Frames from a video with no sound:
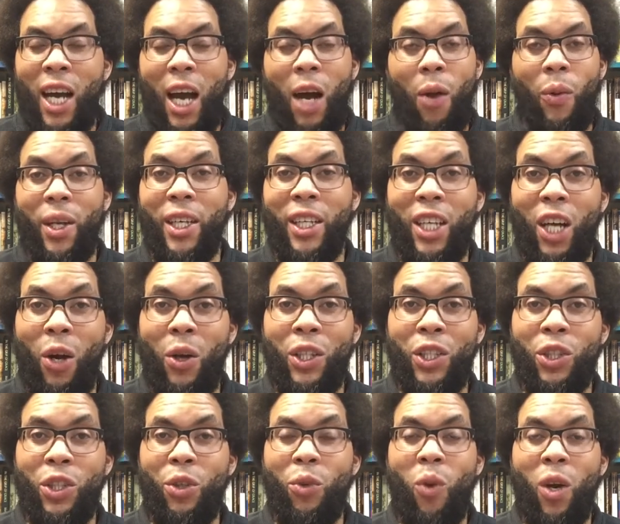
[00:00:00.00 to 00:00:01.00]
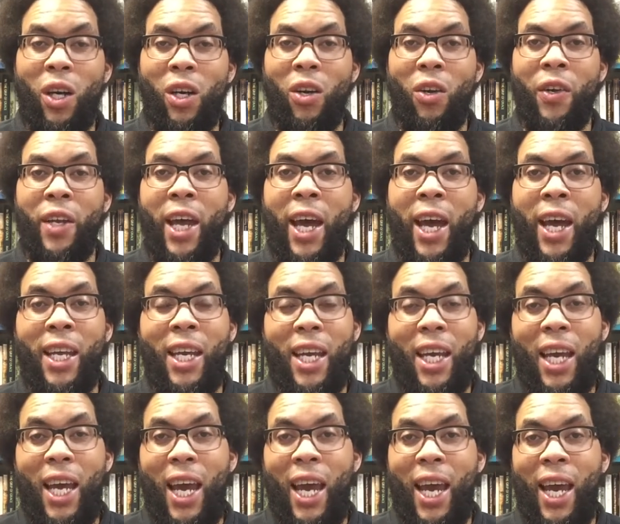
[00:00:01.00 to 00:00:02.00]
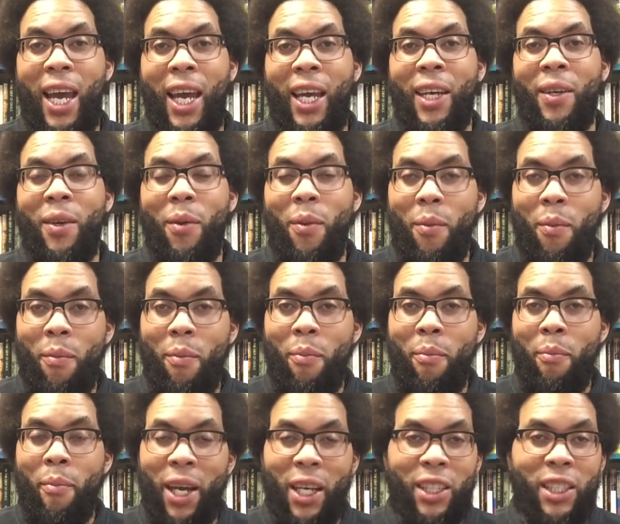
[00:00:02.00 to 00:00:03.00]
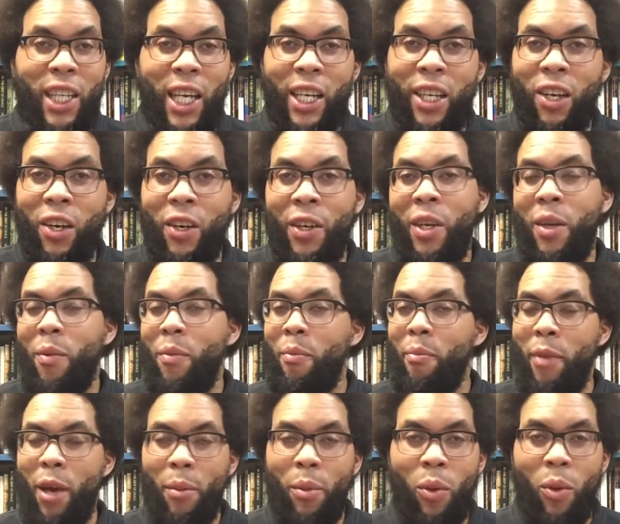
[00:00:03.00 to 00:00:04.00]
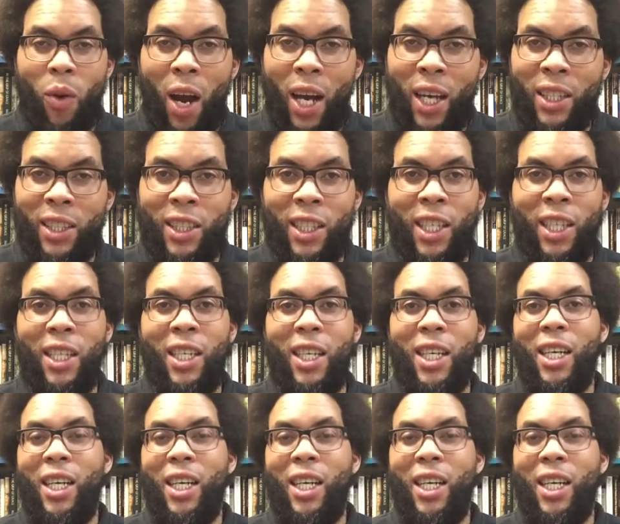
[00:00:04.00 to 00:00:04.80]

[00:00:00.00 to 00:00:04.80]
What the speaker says: I want to encourage you to work on that and meditate on it, memorize it.